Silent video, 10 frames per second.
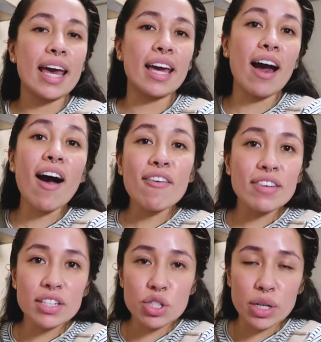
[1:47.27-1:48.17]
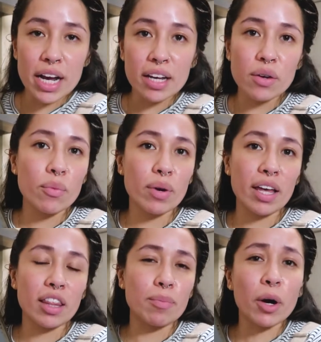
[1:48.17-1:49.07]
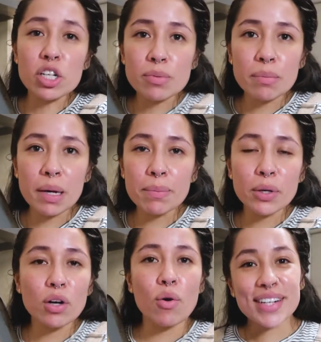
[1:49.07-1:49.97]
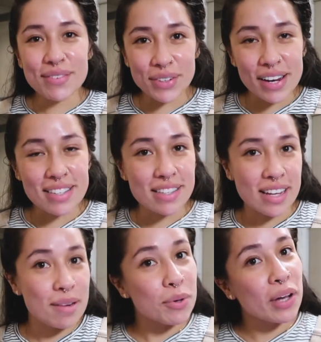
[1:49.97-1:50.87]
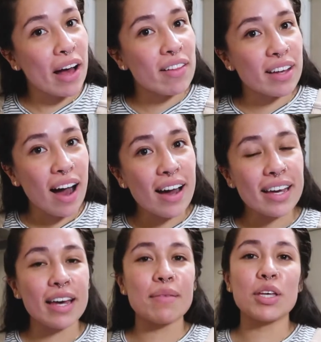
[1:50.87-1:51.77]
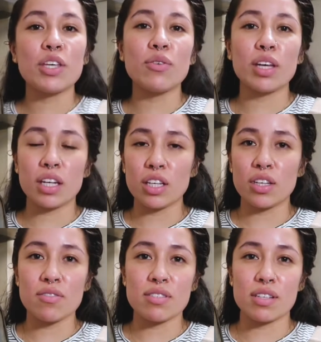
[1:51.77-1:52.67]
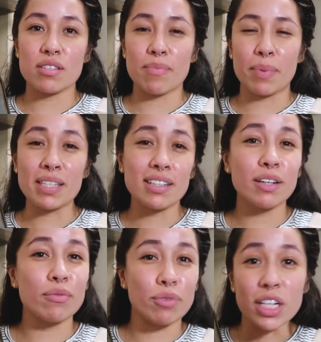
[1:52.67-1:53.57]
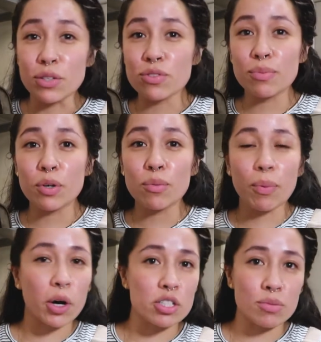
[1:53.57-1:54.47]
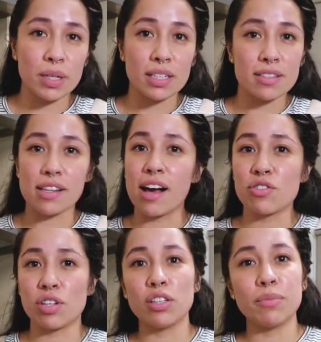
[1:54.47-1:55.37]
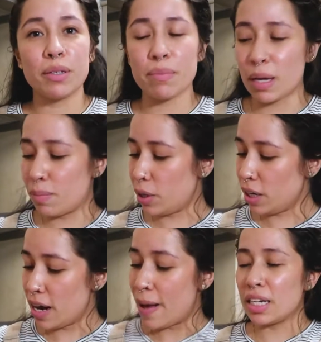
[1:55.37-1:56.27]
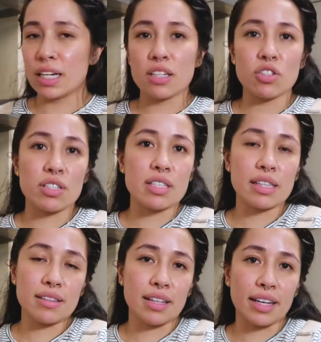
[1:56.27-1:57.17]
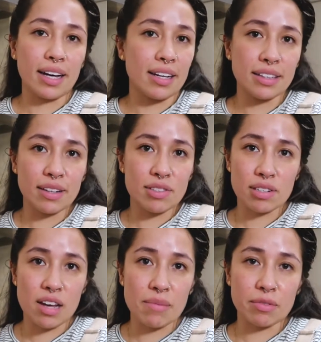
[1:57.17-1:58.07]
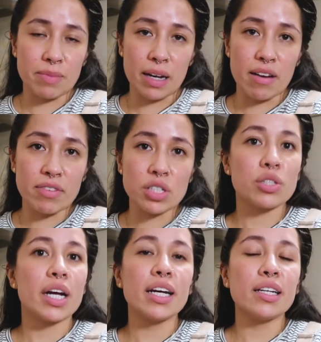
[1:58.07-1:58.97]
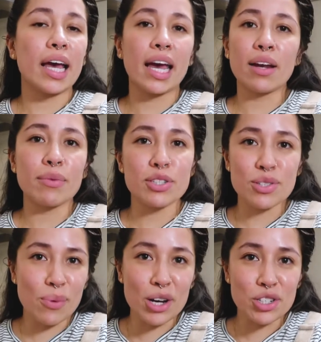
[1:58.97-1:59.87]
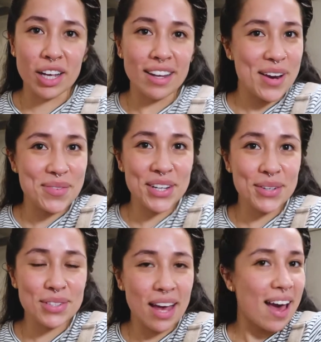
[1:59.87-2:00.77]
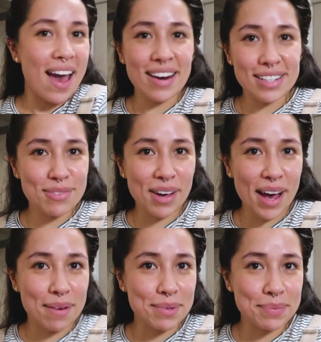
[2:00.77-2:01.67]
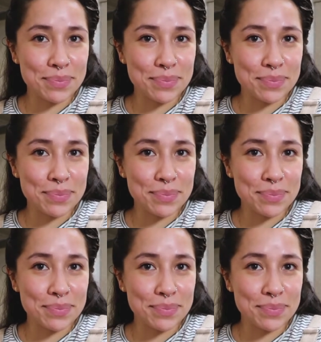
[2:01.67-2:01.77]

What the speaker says: a oven tray with parchment paper, or if you're a sustainable gal like I am, you can use this basically reusable parchment / aluminum paper. It just like kind of lives on top of my oven tray, and we just wash it and reuse it, and it's fab.